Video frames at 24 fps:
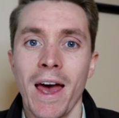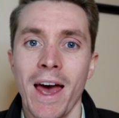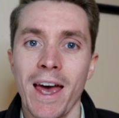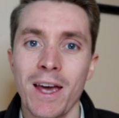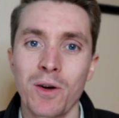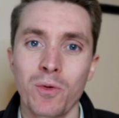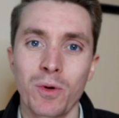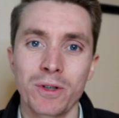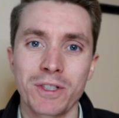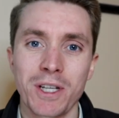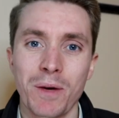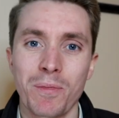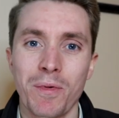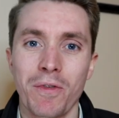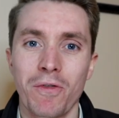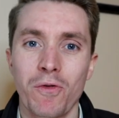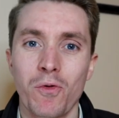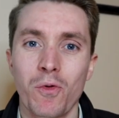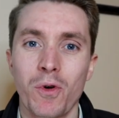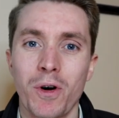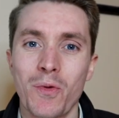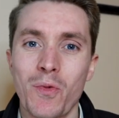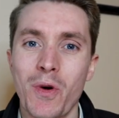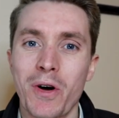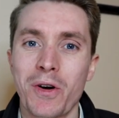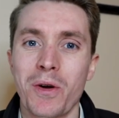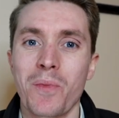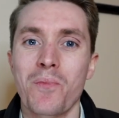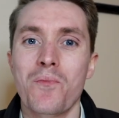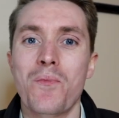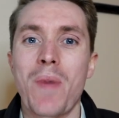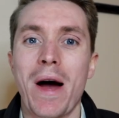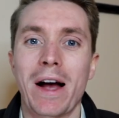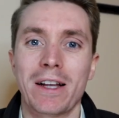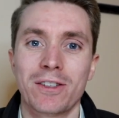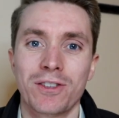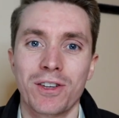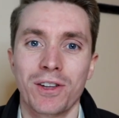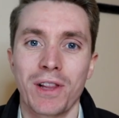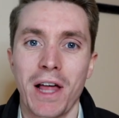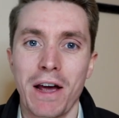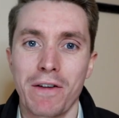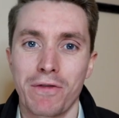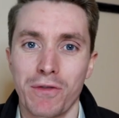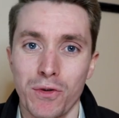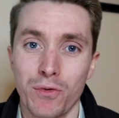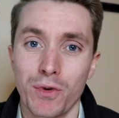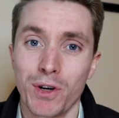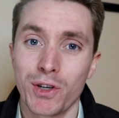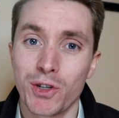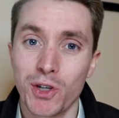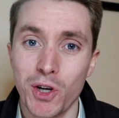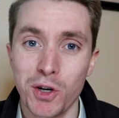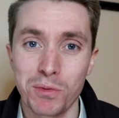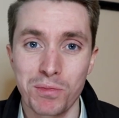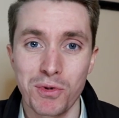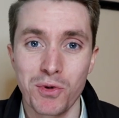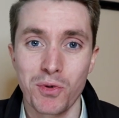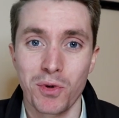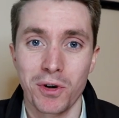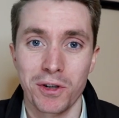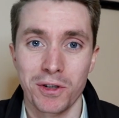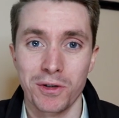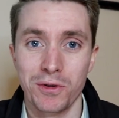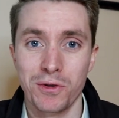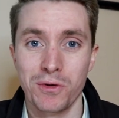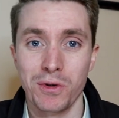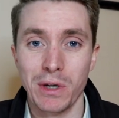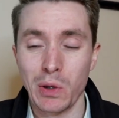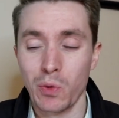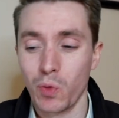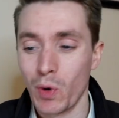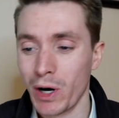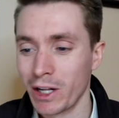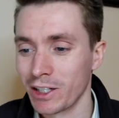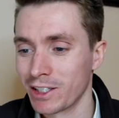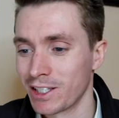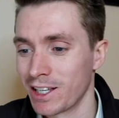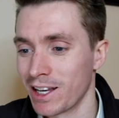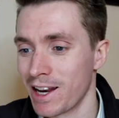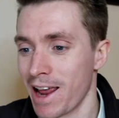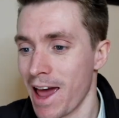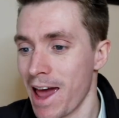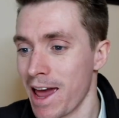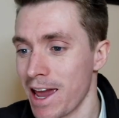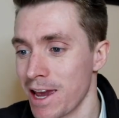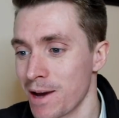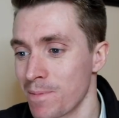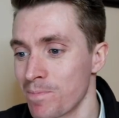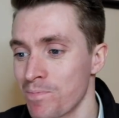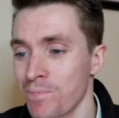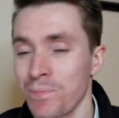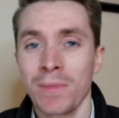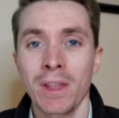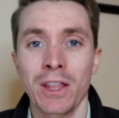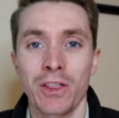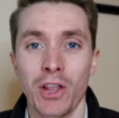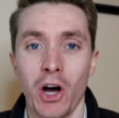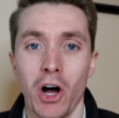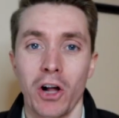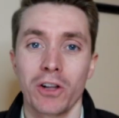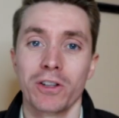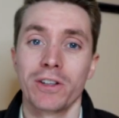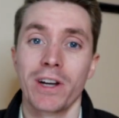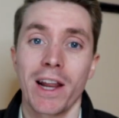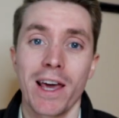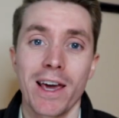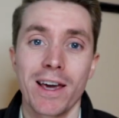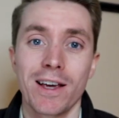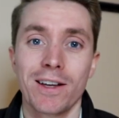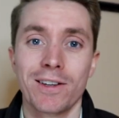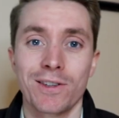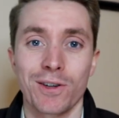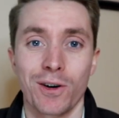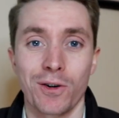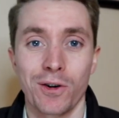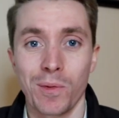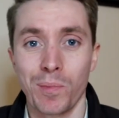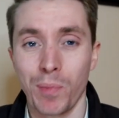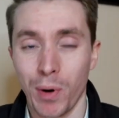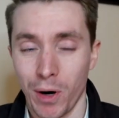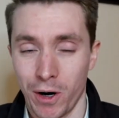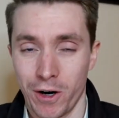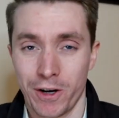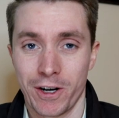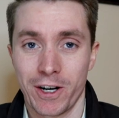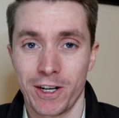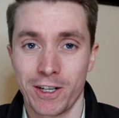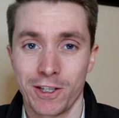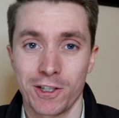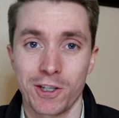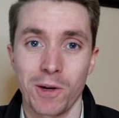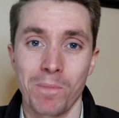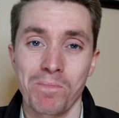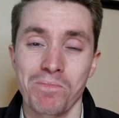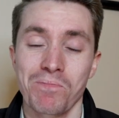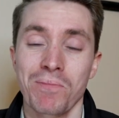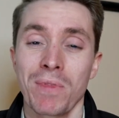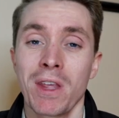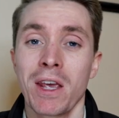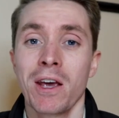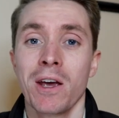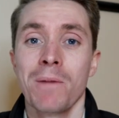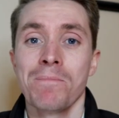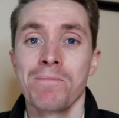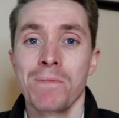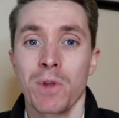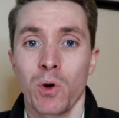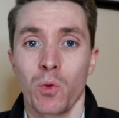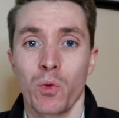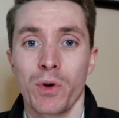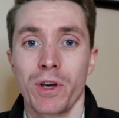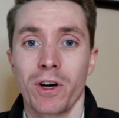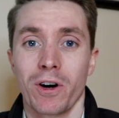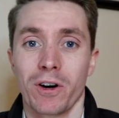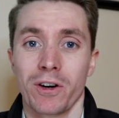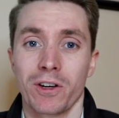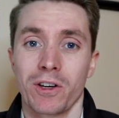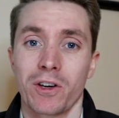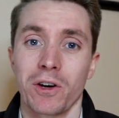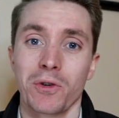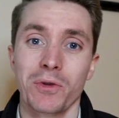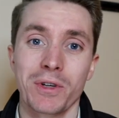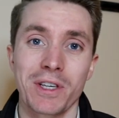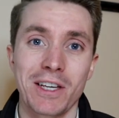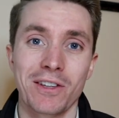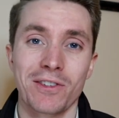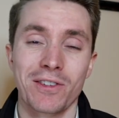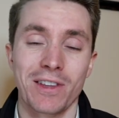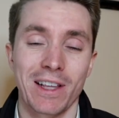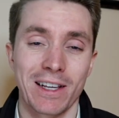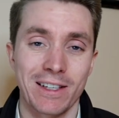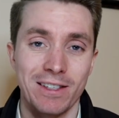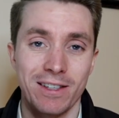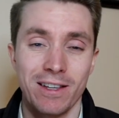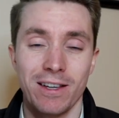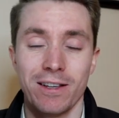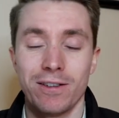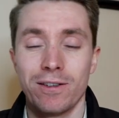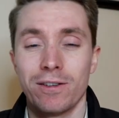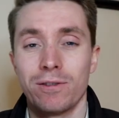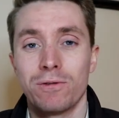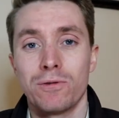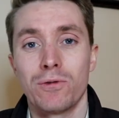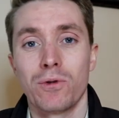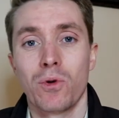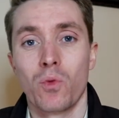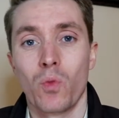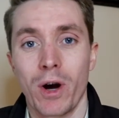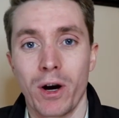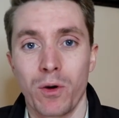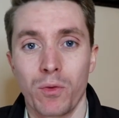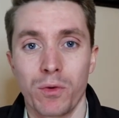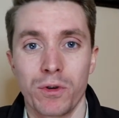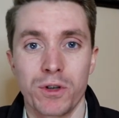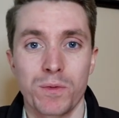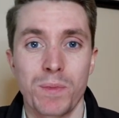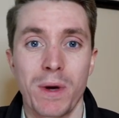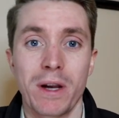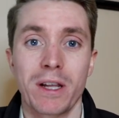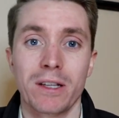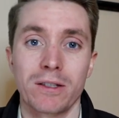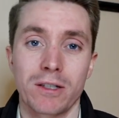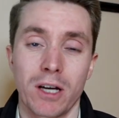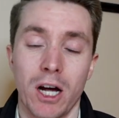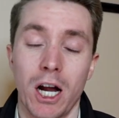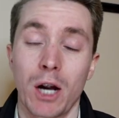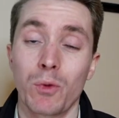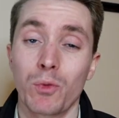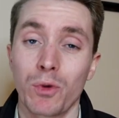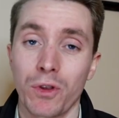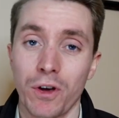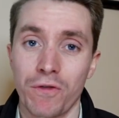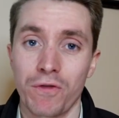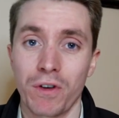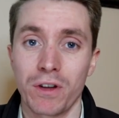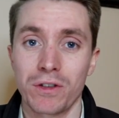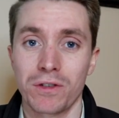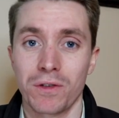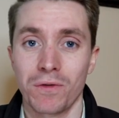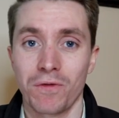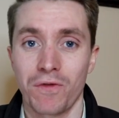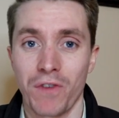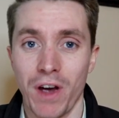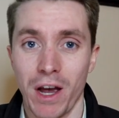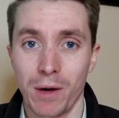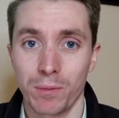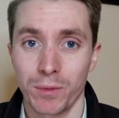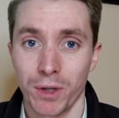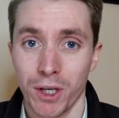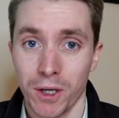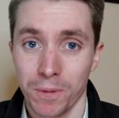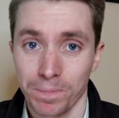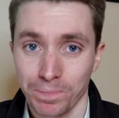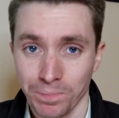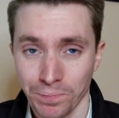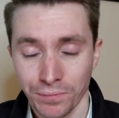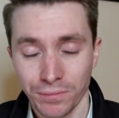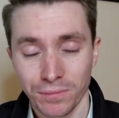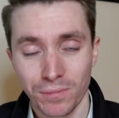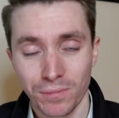Hey, what's up everyone? Welcome back to Life on the Wrist. Hope you all are doing well today. The holidays are upon us. We are going into that season where we're spending time with our friends and family.